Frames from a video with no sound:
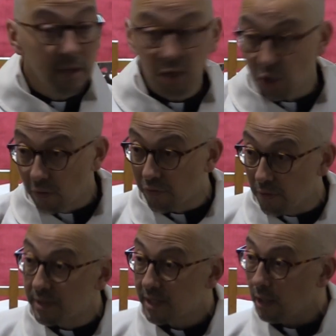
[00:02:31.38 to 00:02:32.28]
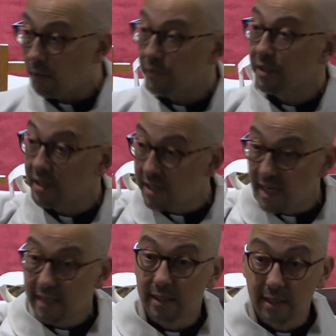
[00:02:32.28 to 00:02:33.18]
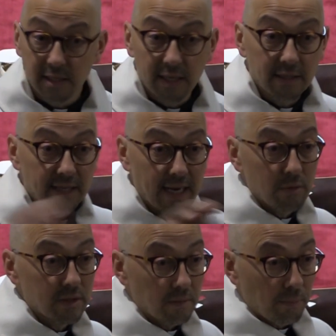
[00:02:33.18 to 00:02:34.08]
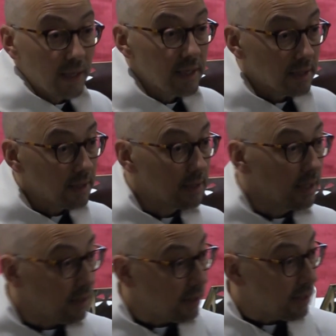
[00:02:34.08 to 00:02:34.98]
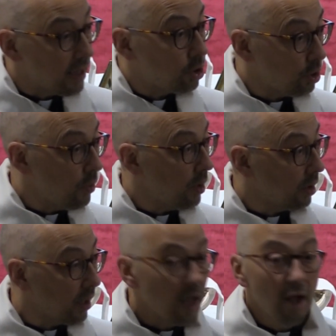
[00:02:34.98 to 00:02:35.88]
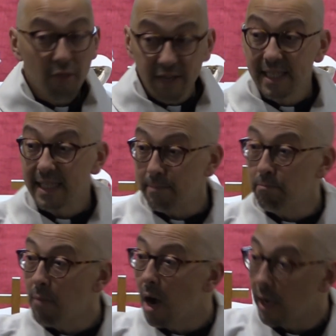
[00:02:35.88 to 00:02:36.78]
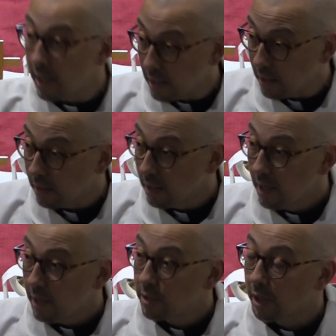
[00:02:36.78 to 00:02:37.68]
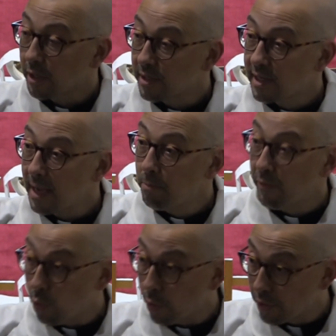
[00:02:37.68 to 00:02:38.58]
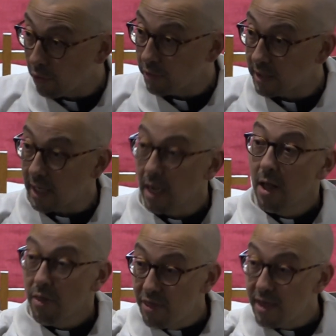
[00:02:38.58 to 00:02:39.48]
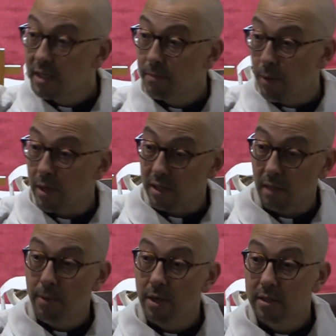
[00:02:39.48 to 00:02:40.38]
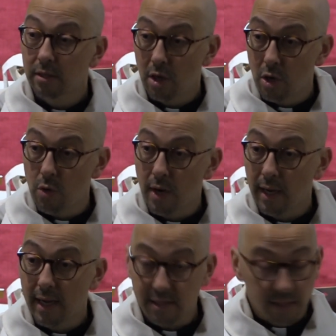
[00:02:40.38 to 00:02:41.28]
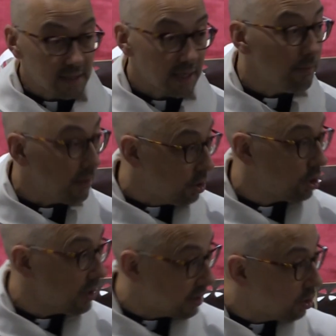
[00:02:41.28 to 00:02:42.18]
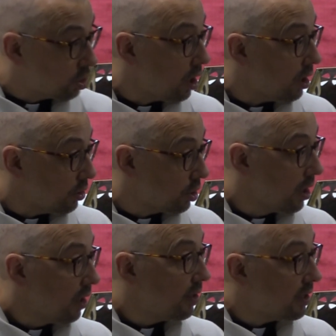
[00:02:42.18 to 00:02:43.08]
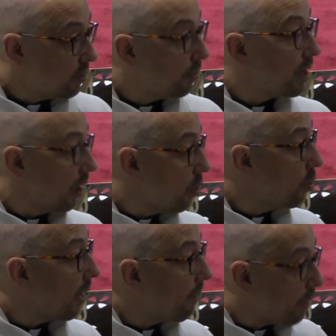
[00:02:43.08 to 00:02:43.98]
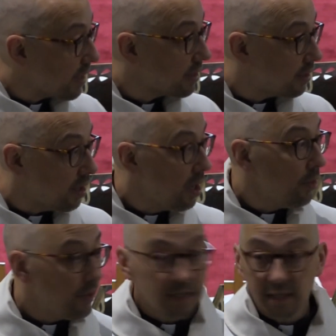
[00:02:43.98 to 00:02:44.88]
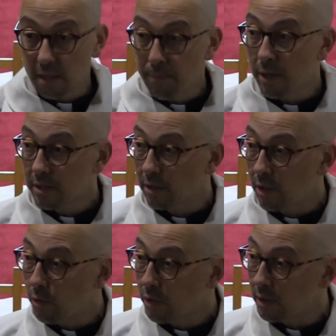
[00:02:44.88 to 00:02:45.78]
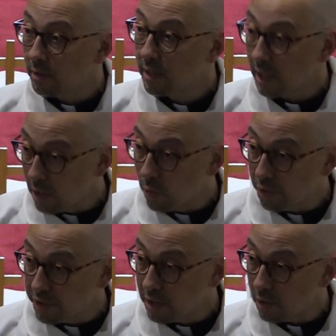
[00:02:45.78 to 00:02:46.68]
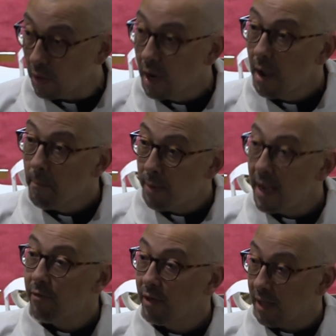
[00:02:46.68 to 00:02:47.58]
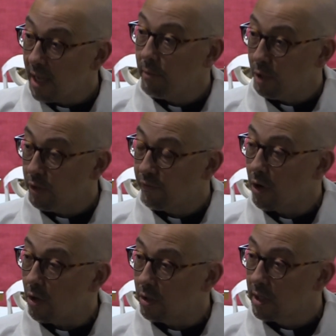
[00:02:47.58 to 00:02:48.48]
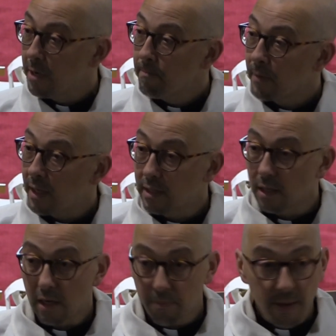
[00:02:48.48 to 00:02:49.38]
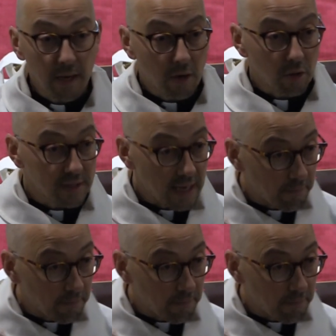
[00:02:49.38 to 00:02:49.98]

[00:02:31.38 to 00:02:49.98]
image of themselves and set it in towns and places in the ancient world, like, this is mine. It's like a stamp of authority. This person, the person who has this image, is in charge. This will be the local ambassador. This is the person who can tell you what to do. Bearing the image of God is like being God's